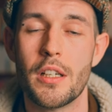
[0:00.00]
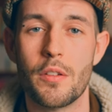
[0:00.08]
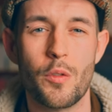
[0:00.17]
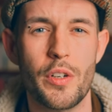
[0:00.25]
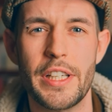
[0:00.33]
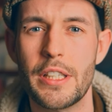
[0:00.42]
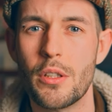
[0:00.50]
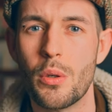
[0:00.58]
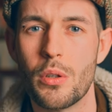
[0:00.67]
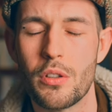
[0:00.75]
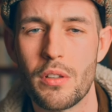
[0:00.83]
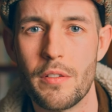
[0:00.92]
a
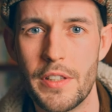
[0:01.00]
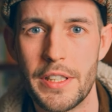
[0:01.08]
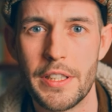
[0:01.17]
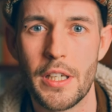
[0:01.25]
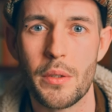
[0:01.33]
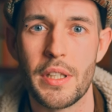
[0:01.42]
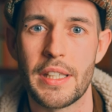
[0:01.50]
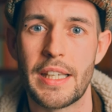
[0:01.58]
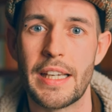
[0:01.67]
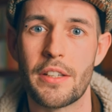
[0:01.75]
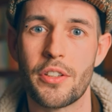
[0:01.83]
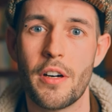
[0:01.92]
reel or a video that
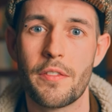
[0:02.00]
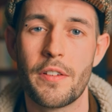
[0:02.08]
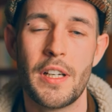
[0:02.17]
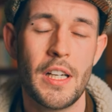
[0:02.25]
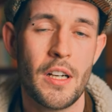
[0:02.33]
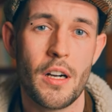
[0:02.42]
kicked off,